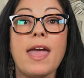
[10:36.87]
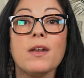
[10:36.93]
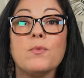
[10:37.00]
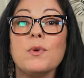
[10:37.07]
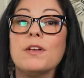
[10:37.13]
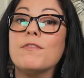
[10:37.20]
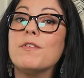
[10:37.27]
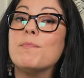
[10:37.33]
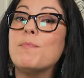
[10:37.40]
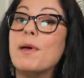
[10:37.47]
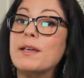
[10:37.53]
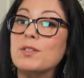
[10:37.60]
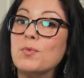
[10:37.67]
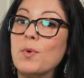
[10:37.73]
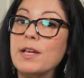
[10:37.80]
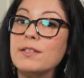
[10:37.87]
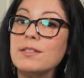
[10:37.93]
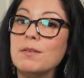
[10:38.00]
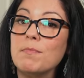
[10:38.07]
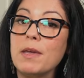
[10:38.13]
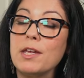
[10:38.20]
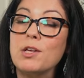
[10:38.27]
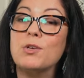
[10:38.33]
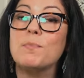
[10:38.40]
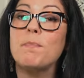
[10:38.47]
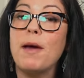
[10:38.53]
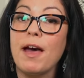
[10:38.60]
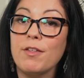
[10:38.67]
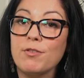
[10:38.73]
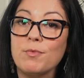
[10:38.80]
And one of the best ways to make your
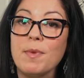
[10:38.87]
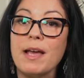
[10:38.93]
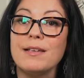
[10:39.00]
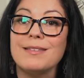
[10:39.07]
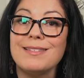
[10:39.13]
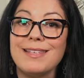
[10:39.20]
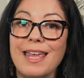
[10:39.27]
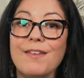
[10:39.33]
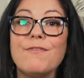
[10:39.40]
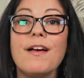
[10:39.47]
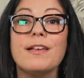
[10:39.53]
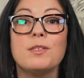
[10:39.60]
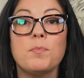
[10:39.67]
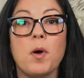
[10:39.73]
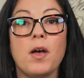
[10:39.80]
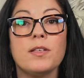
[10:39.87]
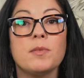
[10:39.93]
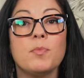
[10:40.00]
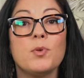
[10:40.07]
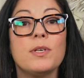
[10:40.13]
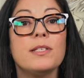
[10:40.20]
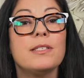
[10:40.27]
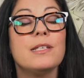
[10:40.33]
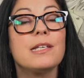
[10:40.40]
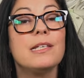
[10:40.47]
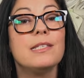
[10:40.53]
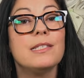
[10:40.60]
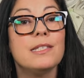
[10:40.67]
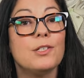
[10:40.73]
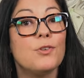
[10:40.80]
bathroom as safe as possible is to
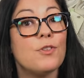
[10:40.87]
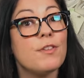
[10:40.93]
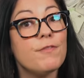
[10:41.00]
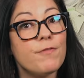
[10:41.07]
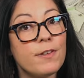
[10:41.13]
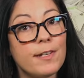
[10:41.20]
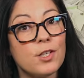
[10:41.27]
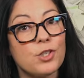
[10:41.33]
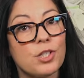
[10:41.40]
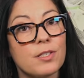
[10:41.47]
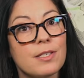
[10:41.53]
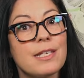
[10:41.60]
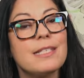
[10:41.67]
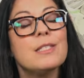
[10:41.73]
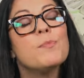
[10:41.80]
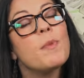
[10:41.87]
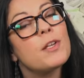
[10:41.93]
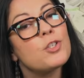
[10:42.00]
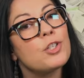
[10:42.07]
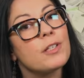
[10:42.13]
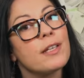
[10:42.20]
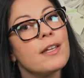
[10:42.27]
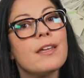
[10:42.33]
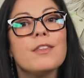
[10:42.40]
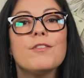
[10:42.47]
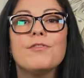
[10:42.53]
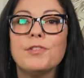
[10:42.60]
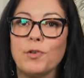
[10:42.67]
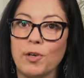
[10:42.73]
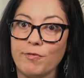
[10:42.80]
consider the finishes, especially the
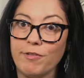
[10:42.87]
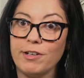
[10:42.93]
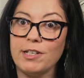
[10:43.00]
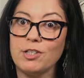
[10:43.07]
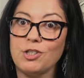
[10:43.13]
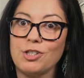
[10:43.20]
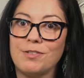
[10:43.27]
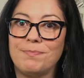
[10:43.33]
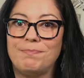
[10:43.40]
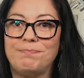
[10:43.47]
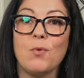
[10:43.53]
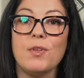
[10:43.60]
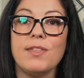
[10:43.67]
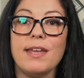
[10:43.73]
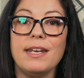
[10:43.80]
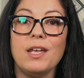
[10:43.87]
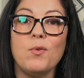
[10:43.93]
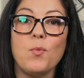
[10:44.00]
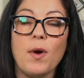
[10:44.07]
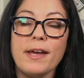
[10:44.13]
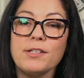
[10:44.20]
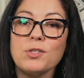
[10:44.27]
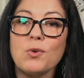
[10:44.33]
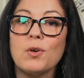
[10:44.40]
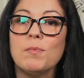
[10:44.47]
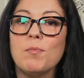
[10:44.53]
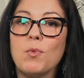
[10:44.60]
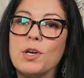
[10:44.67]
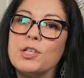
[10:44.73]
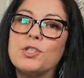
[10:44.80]
floor finish. With any wet or
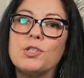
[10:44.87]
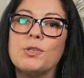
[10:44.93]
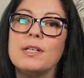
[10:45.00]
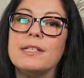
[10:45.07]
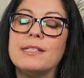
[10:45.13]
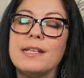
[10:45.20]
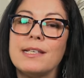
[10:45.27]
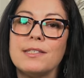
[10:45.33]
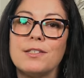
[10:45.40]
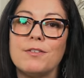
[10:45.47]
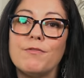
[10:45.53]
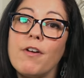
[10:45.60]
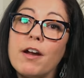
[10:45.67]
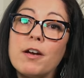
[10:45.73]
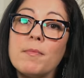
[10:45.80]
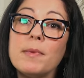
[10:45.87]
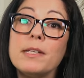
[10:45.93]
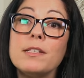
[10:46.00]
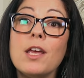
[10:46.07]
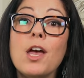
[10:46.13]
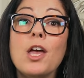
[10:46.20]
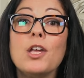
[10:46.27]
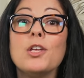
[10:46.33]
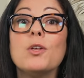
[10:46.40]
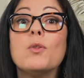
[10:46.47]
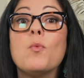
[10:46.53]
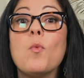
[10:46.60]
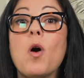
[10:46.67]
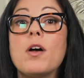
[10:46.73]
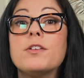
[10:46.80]
moisture-intense environment,
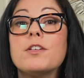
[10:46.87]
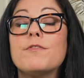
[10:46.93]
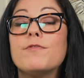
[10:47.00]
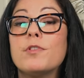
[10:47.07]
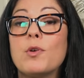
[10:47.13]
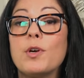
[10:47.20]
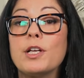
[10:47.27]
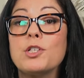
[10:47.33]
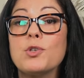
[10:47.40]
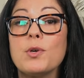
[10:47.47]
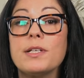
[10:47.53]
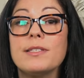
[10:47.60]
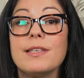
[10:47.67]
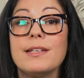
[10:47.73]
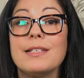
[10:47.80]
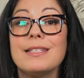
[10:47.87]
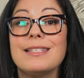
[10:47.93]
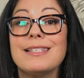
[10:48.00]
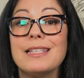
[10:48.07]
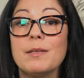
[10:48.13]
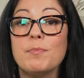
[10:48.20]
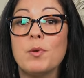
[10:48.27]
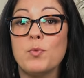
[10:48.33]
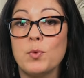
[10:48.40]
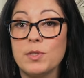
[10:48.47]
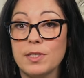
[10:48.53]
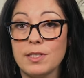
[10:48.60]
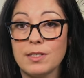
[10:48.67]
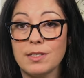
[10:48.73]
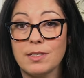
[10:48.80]
you'll want a flooring choice that is
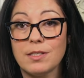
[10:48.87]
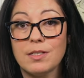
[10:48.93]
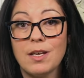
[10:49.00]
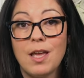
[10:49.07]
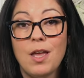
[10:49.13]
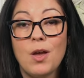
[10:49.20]
slip-resistant.